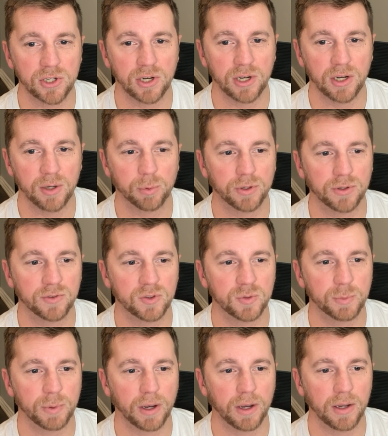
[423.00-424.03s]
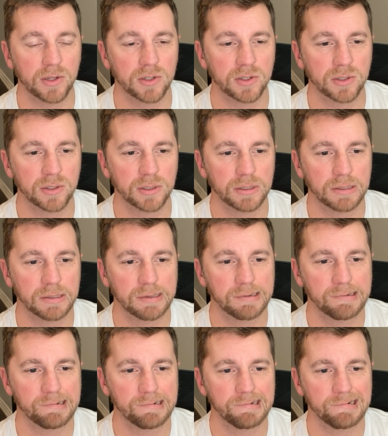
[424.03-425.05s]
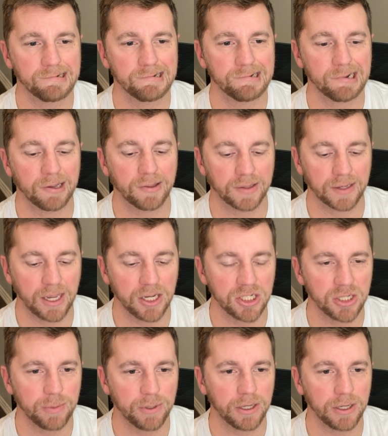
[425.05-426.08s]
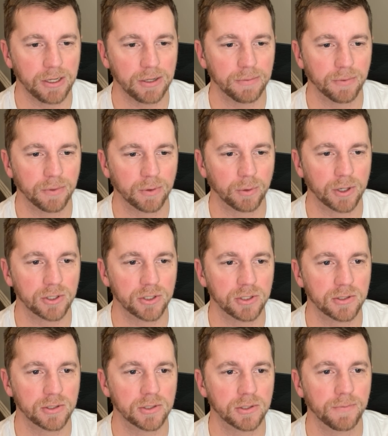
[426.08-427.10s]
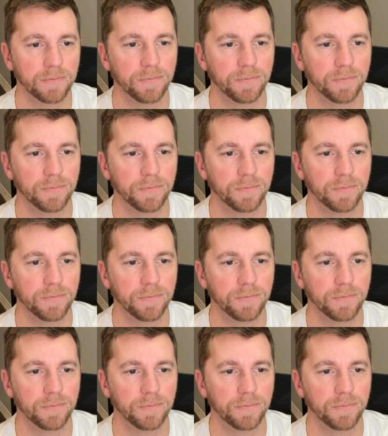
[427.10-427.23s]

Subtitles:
in Bridge of Spies. The KGB, the Russians.